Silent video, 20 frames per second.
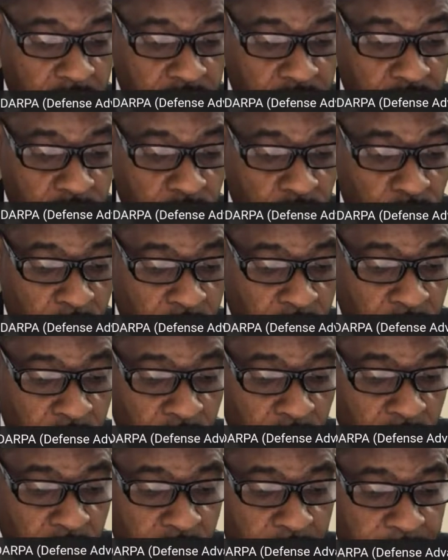2, and
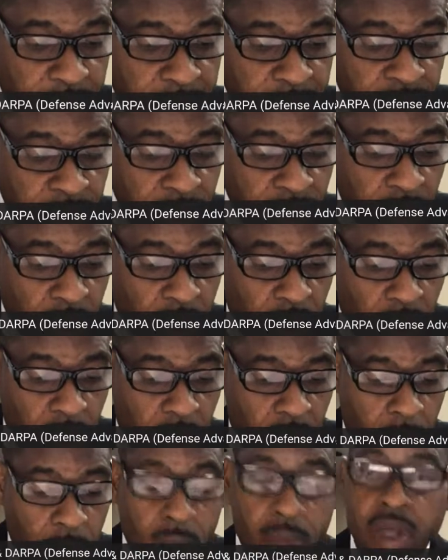3,
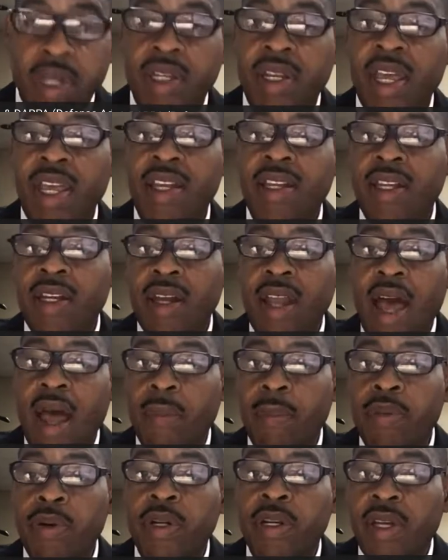but they did
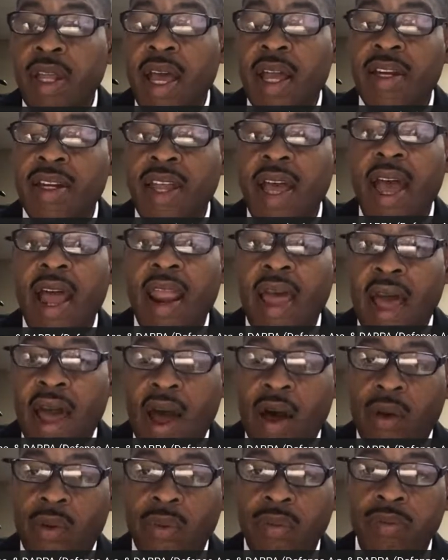not put that data
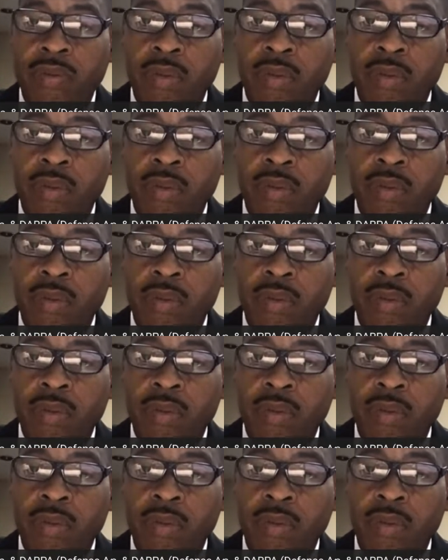out.